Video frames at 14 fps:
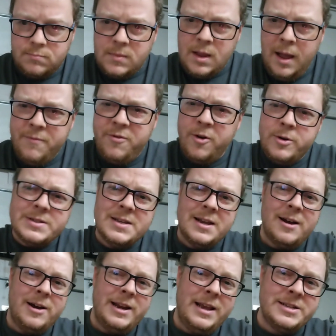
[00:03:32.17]
I'm focusing
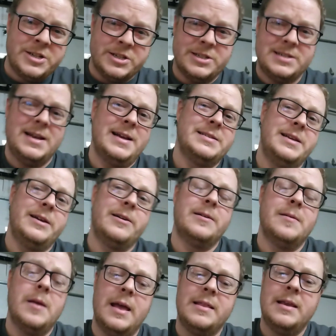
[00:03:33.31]
on engine size here.
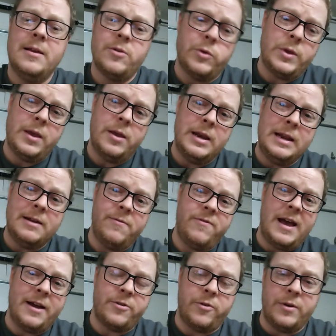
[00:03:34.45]
And the other thing you need to
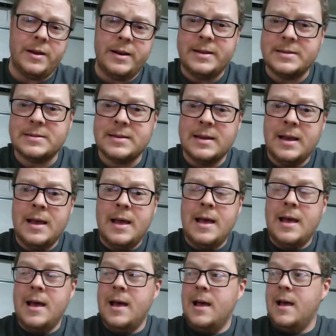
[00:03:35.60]
factor in is
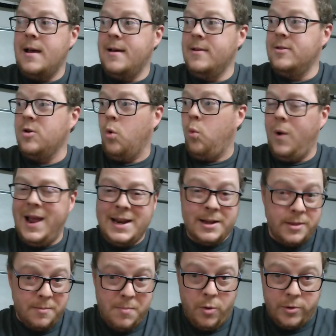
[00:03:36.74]
the weight of the
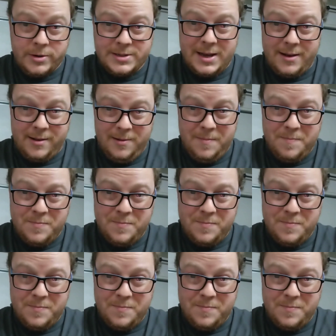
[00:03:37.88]
motorcycle.